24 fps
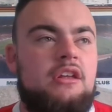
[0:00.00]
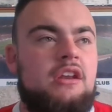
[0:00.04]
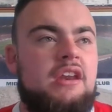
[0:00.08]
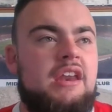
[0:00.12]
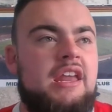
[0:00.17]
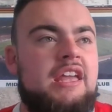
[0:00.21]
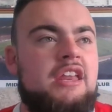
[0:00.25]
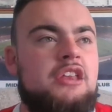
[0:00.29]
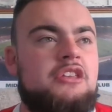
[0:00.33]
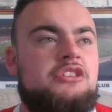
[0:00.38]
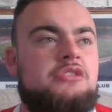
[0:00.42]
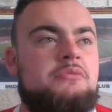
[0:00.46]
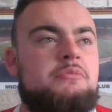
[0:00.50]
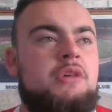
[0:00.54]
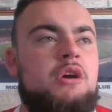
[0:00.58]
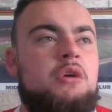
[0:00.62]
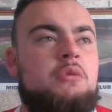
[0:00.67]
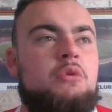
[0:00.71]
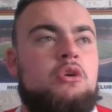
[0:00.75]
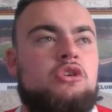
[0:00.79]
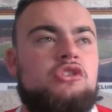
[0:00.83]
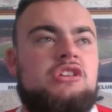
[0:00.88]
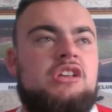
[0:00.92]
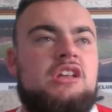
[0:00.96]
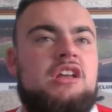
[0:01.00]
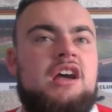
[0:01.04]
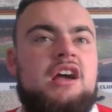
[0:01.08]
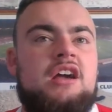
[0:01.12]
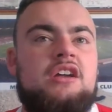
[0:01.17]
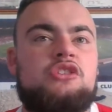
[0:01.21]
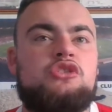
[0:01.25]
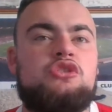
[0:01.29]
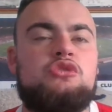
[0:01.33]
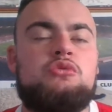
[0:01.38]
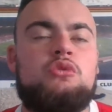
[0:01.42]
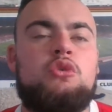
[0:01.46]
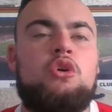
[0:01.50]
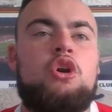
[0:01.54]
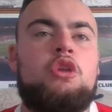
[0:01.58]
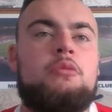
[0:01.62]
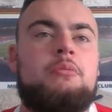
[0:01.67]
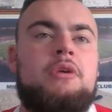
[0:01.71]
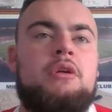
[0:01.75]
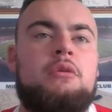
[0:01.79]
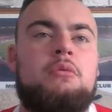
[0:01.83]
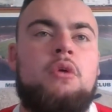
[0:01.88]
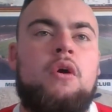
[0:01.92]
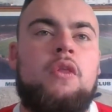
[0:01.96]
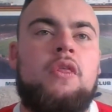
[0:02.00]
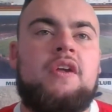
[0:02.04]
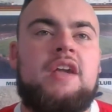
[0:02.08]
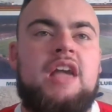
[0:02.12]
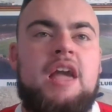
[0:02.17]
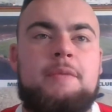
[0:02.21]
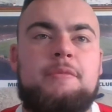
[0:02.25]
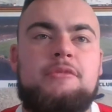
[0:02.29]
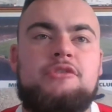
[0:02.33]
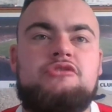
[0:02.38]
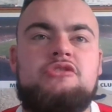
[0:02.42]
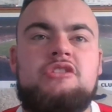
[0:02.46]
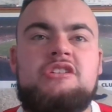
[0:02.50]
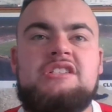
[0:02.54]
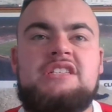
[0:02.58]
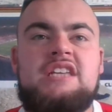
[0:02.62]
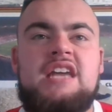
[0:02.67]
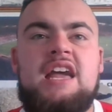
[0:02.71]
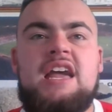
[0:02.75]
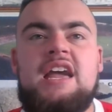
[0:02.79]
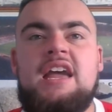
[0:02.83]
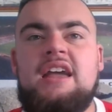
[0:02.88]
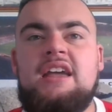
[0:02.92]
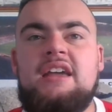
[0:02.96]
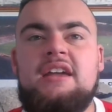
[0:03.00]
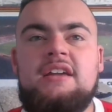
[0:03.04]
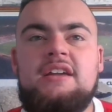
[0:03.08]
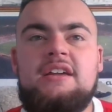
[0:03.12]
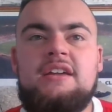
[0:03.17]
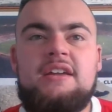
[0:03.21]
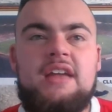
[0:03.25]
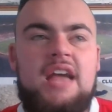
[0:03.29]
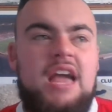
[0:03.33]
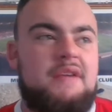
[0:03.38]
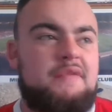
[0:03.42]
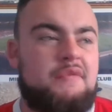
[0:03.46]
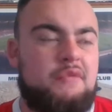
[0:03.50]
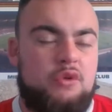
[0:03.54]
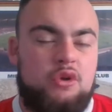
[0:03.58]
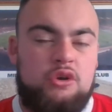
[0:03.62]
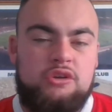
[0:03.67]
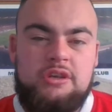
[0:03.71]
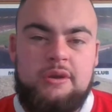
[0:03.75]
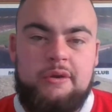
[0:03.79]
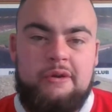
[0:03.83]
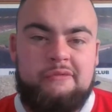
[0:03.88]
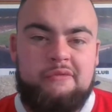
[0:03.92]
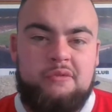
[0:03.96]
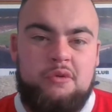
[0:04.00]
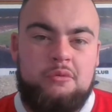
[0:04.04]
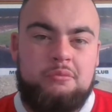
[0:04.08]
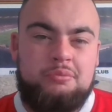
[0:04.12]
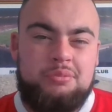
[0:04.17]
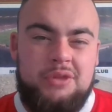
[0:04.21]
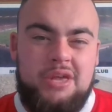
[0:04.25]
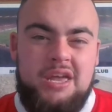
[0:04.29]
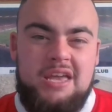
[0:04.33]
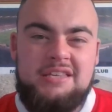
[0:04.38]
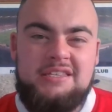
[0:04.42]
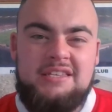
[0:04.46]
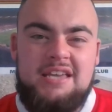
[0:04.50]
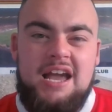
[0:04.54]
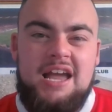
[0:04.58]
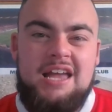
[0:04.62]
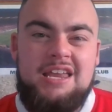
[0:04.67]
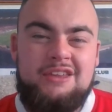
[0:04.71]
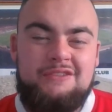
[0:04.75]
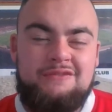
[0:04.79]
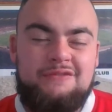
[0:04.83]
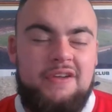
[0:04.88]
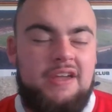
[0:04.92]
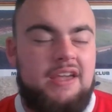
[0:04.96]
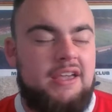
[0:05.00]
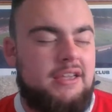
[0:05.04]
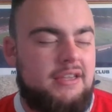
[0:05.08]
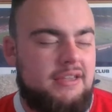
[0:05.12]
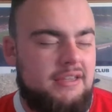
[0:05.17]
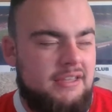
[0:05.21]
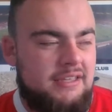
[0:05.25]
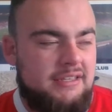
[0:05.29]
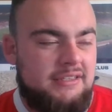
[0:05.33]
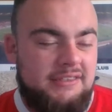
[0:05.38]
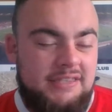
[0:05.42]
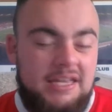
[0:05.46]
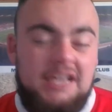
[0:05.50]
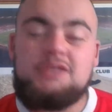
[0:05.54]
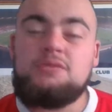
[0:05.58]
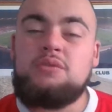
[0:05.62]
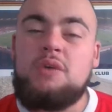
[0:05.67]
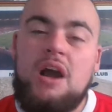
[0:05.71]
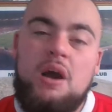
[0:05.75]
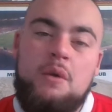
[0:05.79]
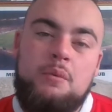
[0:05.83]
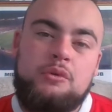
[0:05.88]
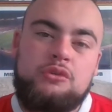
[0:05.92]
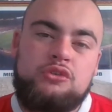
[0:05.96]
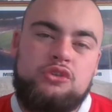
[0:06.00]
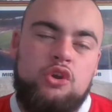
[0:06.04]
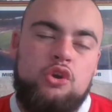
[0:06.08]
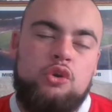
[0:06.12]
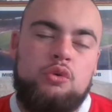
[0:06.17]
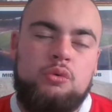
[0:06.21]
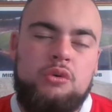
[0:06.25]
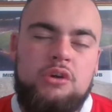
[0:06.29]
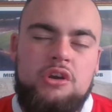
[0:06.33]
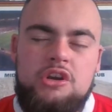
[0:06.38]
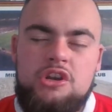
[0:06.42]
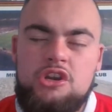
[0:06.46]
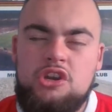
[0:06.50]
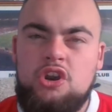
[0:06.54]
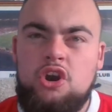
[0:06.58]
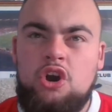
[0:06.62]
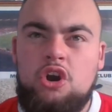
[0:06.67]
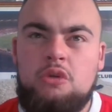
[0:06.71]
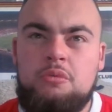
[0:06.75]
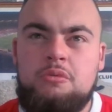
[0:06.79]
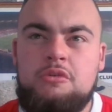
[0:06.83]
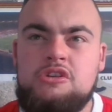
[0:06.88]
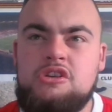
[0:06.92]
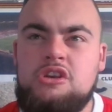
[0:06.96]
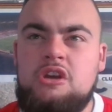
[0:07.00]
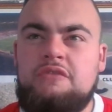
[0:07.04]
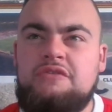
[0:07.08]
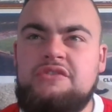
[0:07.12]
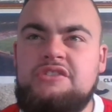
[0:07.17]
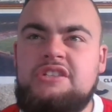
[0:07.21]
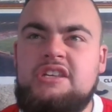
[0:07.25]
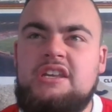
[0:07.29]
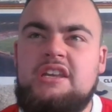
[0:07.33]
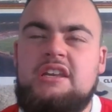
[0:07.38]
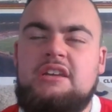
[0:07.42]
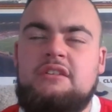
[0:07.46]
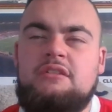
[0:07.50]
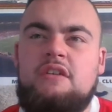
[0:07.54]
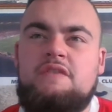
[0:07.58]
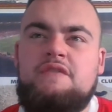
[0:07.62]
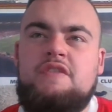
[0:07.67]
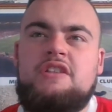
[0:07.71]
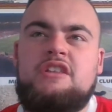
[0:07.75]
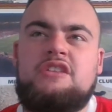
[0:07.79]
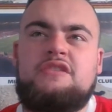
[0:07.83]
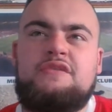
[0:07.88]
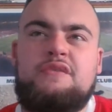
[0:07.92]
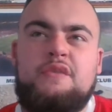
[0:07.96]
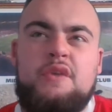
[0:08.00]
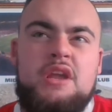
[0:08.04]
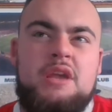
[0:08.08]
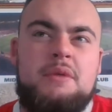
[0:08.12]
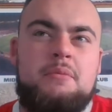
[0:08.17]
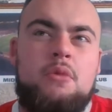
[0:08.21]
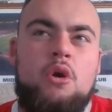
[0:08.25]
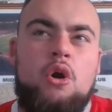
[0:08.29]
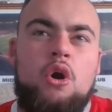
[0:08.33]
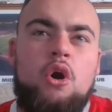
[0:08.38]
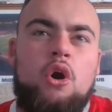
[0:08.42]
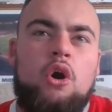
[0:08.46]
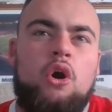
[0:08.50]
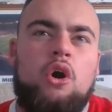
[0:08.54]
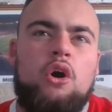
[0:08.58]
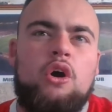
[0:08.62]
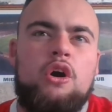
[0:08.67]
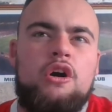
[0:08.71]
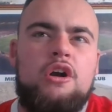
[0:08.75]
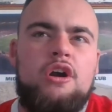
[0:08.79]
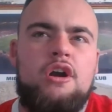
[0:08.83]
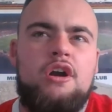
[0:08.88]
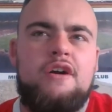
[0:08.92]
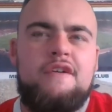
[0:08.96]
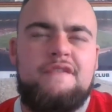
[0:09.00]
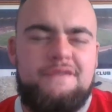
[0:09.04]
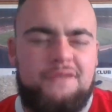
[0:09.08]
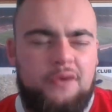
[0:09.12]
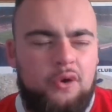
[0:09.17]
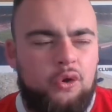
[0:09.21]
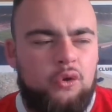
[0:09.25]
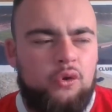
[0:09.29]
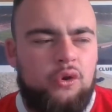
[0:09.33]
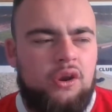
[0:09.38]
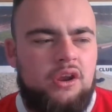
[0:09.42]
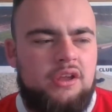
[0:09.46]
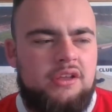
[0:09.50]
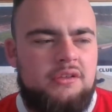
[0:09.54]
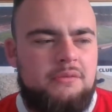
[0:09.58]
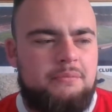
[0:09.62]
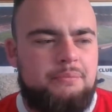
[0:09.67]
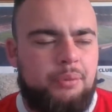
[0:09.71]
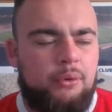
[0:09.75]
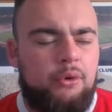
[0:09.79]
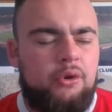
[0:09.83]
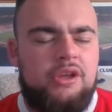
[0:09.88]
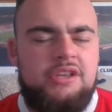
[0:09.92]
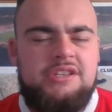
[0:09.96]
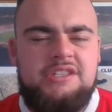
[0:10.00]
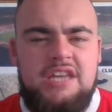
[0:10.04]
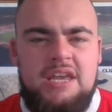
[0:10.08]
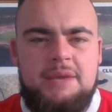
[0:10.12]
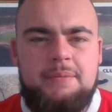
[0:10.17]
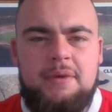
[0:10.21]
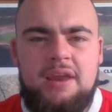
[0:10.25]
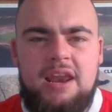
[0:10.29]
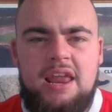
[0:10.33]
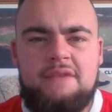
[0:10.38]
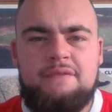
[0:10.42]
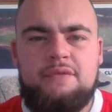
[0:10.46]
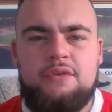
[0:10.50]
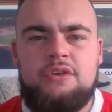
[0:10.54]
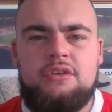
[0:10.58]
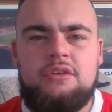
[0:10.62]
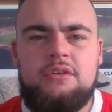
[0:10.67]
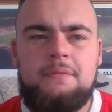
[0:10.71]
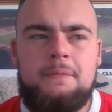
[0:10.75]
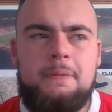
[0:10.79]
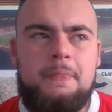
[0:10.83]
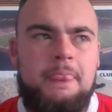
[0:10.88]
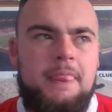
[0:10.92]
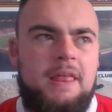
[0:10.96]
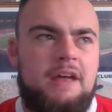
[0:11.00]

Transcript: Leading to Millwall, so that as soon as we go to Millwall, the chemistry's there, everyone knows how everyone plays kind of thing. That's what I would do, you know, because obviously, I think there's three more full Boro team 11.